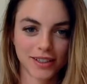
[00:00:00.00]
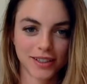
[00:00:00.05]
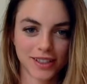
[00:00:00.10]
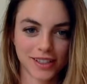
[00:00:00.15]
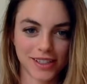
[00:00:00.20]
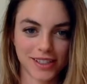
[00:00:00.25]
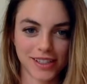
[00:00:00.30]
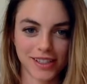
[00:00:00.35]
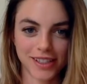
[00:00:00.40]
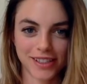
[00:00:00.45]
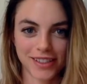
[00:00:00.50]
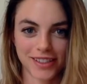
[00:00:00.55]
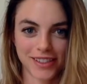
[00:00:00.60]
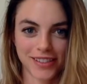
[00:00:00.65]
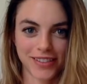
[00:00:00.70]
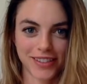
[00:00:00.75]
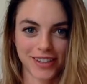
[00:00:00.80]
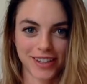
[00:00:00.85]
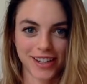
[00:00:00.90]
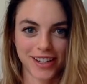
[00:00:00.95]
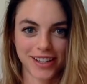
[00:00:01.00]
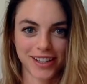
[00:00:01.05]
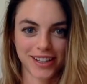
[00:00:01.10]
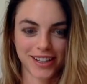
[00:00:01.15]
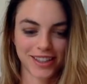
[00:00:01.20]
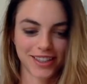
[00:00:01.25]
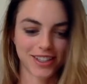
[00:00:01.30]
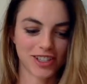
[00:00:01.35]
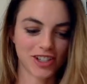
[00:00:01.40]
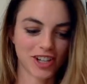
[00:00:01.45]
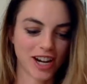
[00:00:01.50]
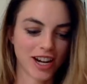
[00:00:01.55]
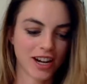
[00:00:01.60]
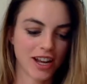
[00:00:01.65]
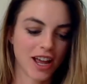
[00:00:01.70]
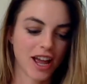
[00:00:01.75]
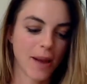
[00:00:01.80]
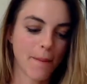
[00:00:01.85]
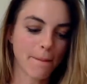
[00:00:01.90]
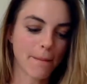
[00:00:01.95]
let's see, I get this straight.
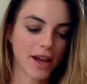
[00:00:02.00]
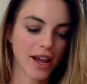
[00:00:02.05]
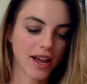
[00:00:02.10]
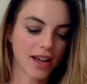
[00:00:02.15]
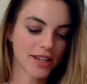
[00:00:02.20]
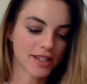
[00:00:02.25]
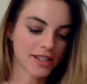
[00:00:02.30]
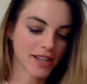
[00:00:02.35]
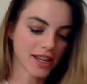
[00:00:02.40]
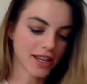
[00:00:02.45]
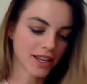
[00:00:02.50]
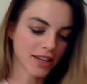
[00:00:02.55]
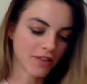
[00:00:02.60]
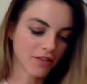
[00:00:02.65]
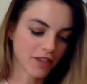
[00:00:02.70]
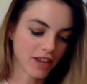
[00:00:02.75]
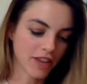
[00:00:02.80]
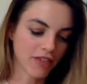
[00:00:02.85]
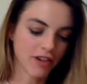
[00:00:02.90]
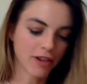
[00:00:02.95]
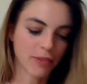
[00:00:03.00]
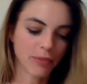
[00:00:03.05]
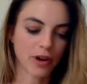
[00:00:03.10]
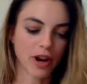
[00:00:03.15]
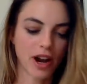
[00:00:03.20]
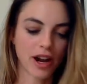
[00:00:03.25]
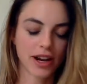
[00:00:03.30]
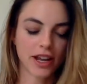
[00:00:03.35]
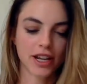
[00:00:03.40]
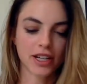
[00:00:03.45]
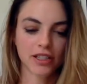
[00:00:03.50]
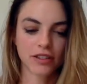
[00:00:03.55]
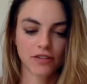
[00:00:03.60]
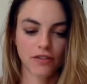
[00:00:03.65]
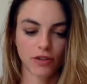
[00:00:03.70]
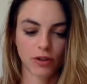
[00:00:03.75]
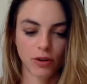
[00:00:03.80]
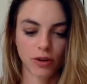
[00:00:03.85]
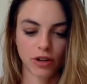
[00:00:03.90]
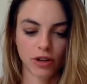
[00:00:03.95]
My second favorite product
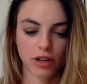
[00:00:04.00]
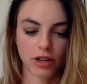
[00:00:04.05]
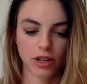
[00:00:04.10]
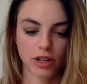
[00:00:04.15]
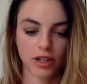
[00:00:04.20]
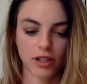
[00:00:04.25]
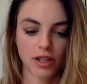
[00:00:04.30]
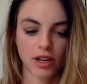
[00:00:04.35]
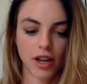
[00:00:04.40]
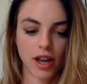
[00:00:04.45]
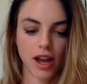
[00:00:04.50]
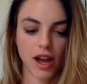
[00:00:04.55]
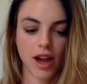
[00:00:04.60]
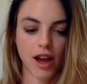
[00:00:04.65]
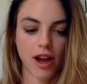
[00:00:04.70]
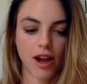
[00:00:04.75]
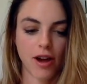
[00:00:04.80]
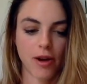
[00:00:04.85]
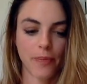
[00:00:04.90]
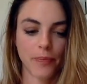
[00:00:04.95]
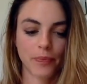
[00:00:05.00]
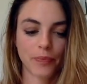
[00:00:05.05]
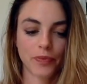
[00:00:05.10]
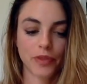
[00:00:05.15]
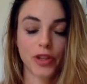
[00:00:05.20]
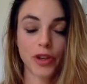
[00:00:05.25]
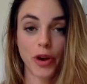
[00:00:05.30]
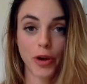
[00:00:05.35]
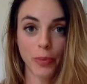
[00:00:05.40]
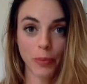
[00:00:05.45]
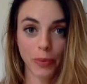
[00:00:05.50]
for um, no